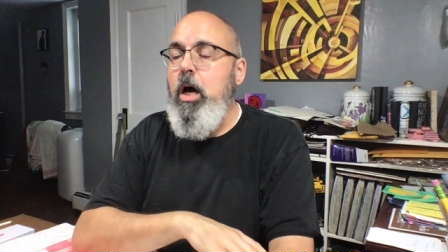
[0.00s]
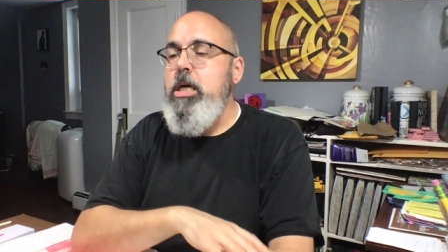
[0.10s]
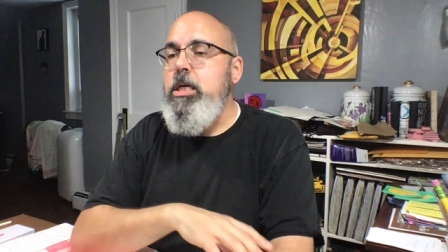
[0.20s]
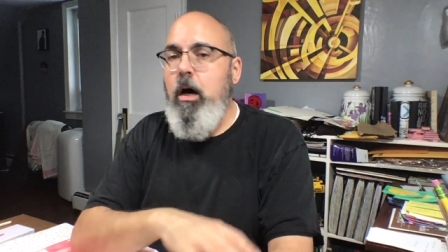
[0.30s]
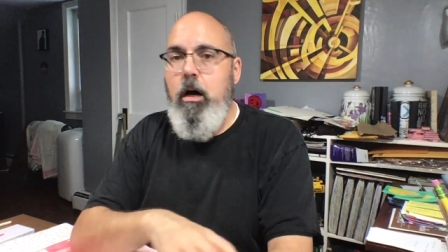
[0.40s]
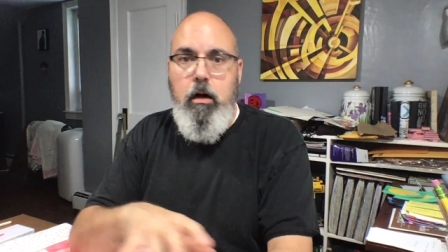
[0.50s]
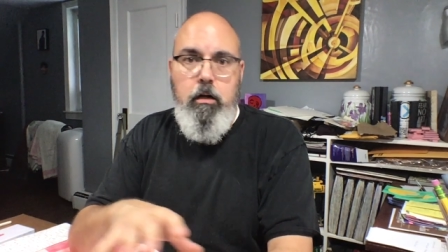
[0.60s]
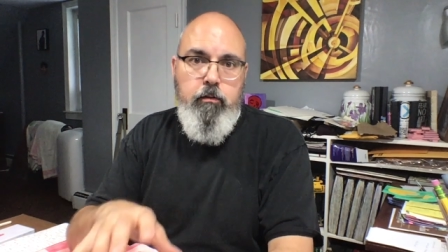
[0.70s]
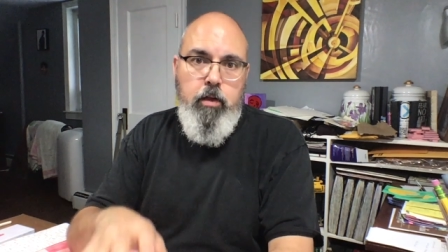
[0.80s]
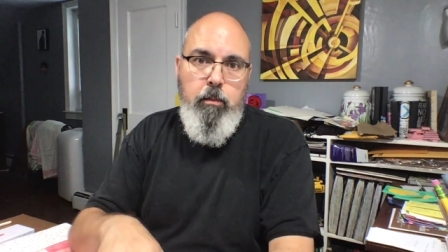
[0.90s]
Not all
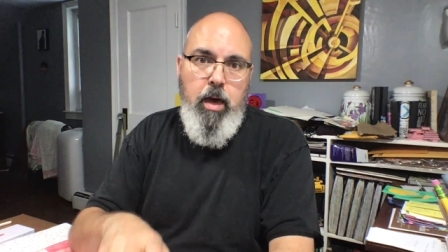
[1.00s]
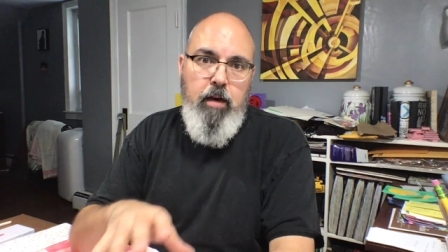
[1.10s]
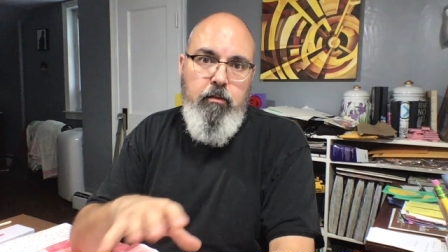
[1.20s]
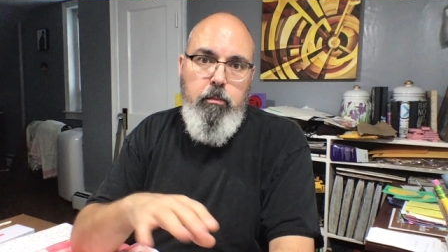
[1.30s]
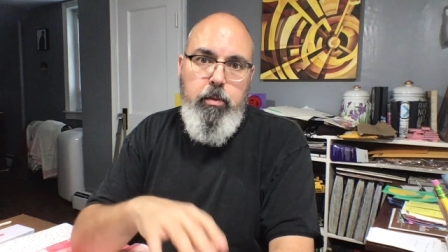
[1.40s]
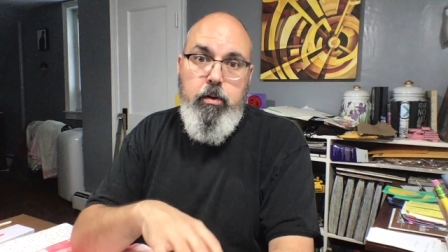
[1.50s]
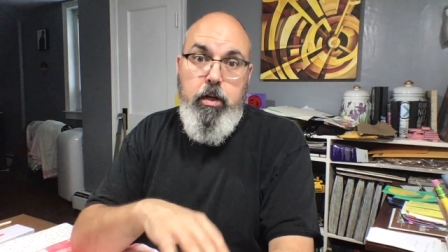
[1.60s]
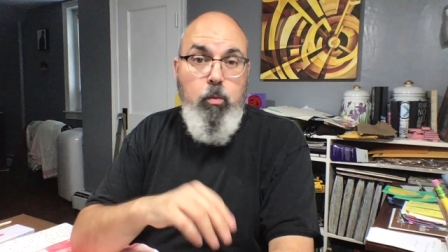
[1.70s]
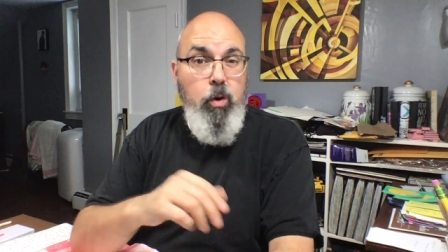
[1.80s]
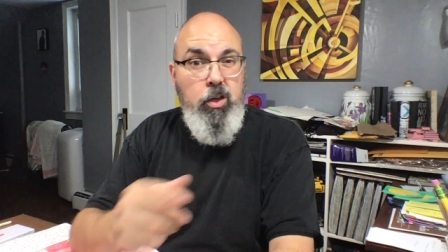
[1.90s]
of them have it built
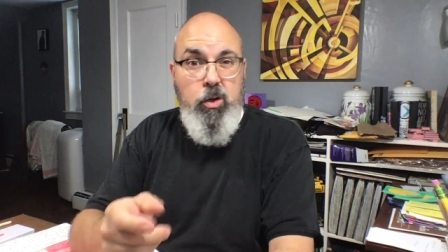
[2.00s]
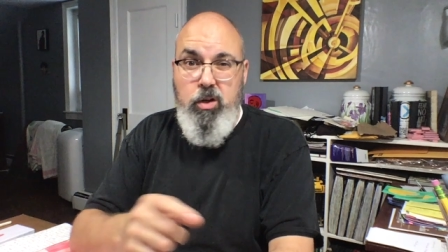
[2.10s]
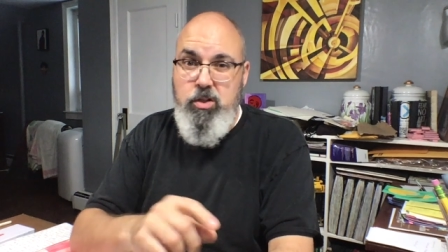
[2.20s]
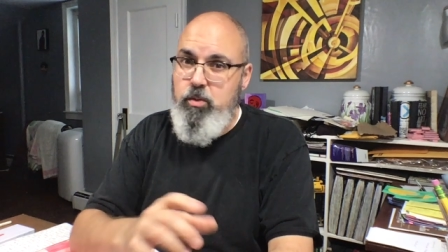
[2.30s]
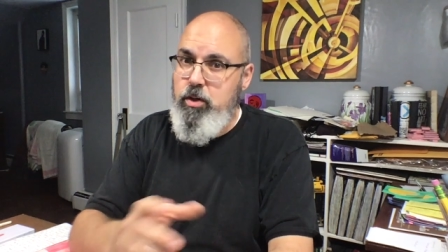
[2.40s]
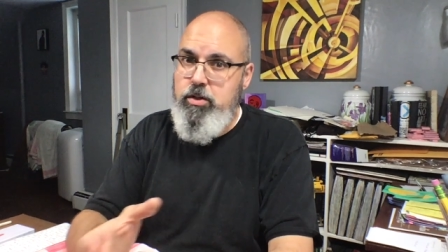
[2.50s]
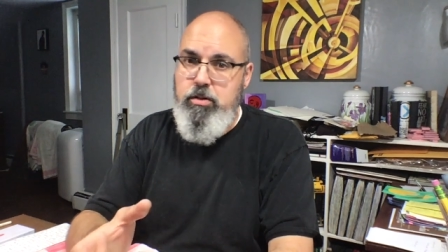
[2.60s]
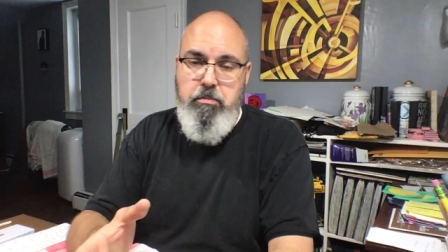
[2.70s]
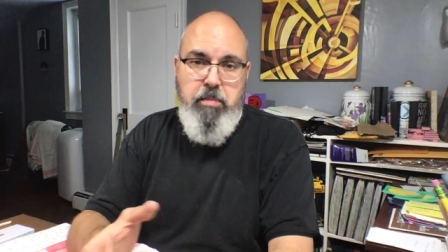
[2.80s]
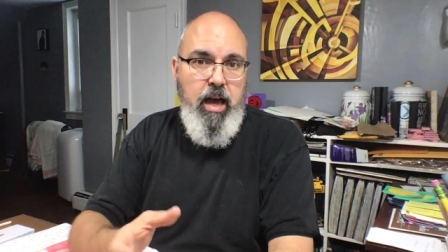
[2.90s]
in where you can switch
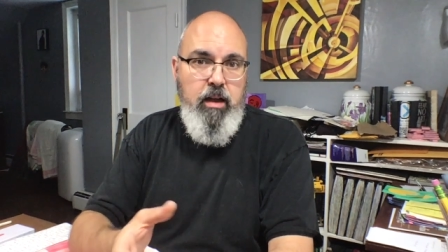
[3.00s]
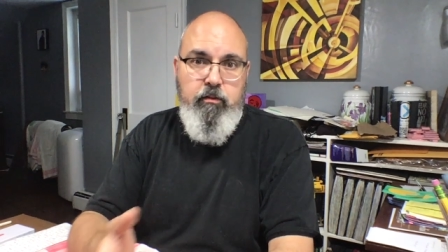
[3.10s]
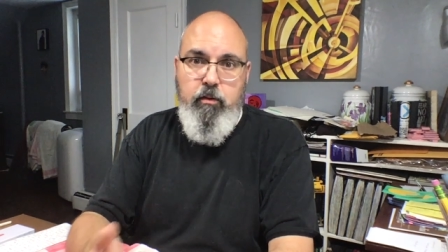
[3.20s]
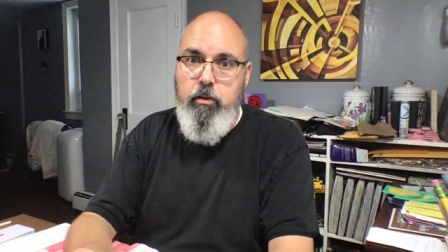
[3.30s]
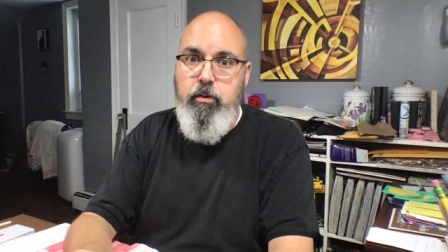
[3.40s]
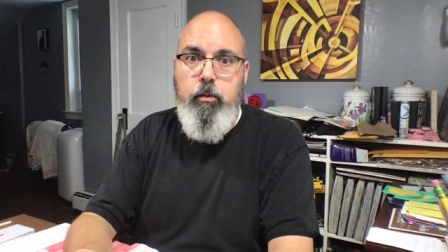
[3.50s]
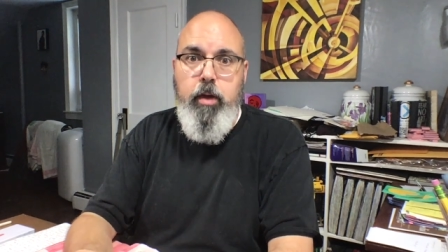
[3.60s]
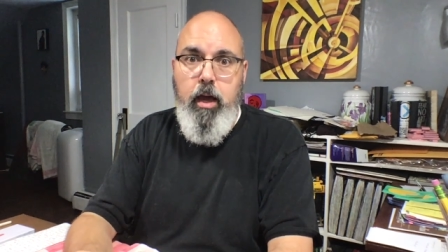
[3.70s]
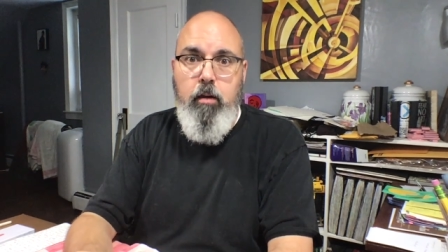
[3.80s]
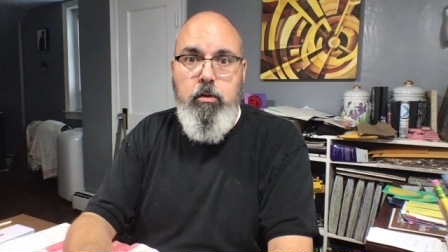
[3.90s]
back and forth through
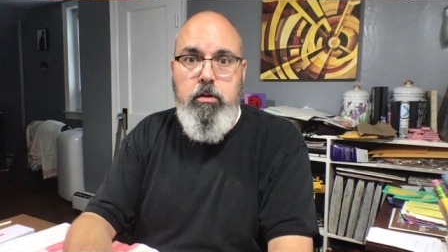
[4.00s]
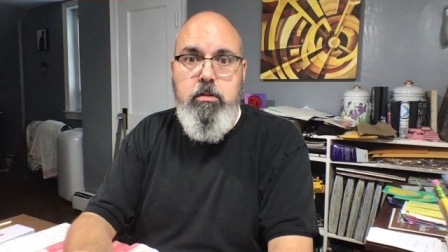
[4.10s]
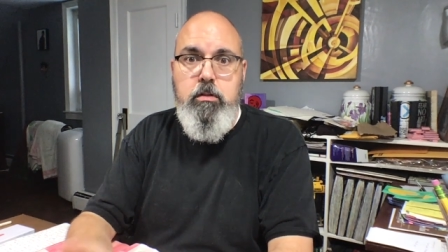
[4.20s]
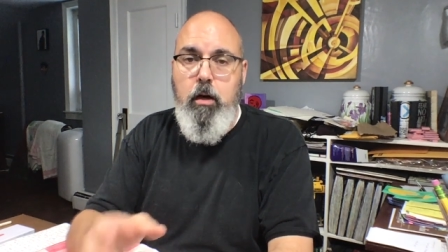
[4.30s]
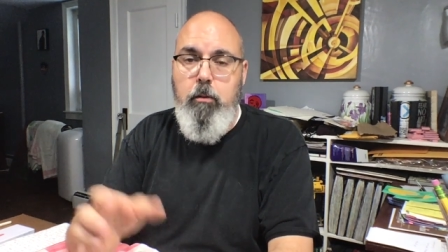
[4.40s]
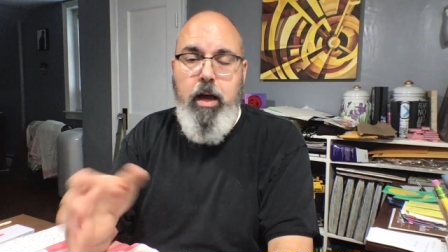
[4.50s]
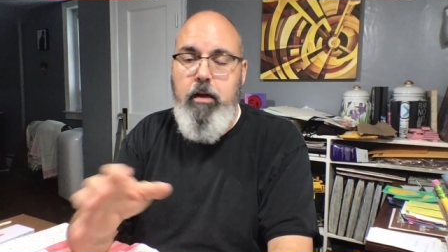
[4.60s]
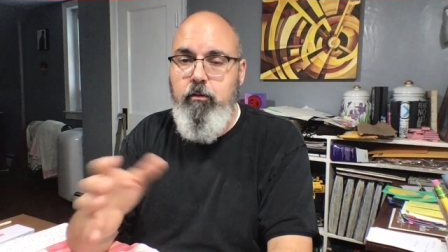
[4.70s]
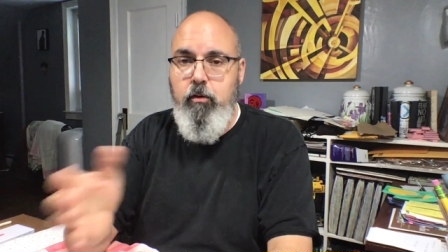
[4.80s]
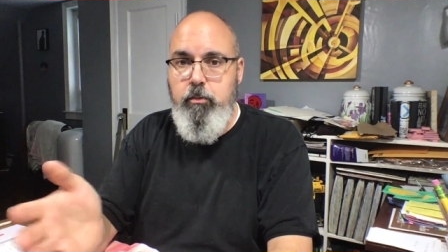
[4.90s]
cameras, uh, back
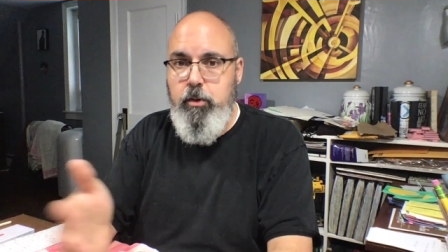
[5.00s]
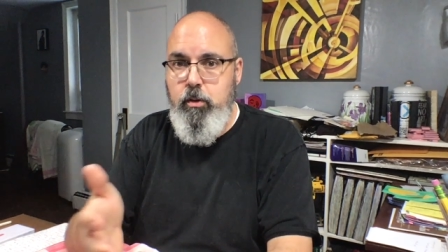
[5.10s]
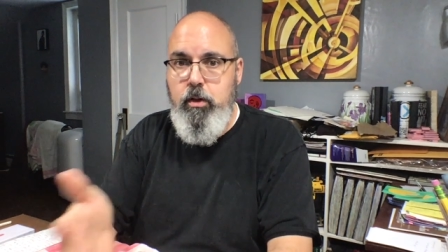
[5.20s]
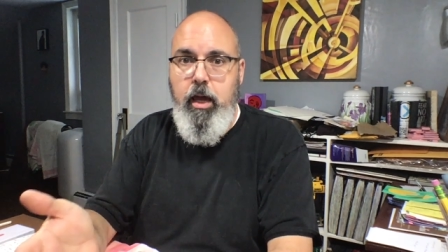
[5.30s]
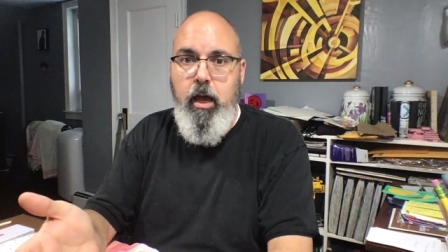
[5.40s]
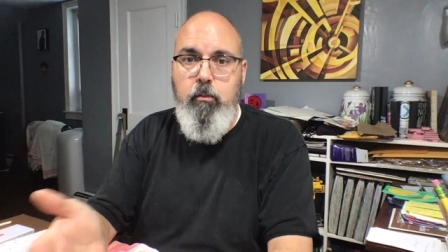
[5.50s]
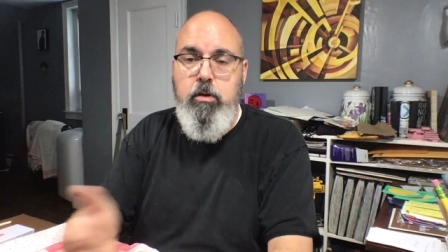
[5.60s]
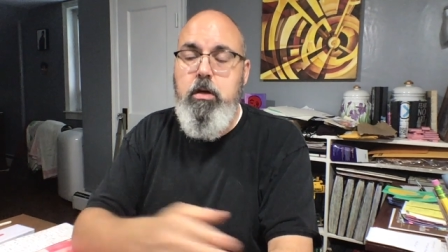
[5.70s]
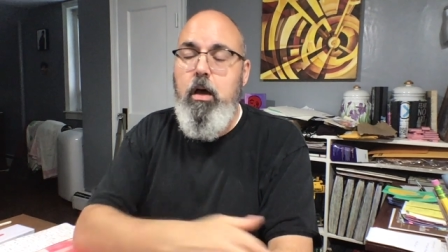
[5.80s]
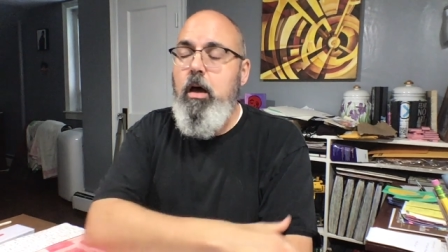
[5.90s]
and forth between cameras.